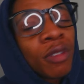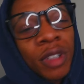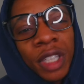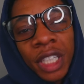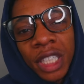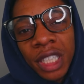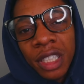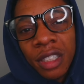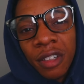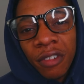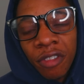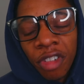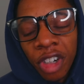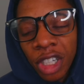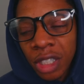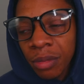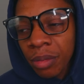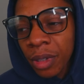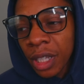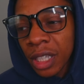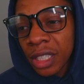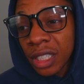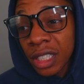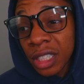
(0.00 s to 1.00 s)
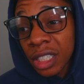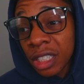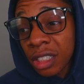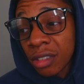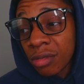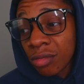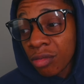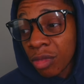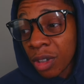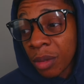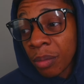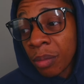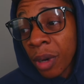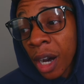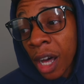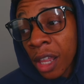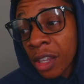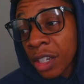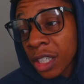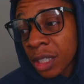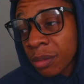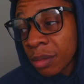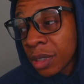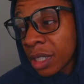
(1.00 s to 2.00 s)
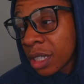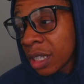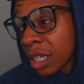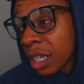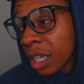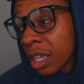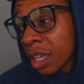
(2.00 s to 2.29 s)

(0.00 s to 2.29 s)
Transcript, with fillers: with this in the first place is what bothers me.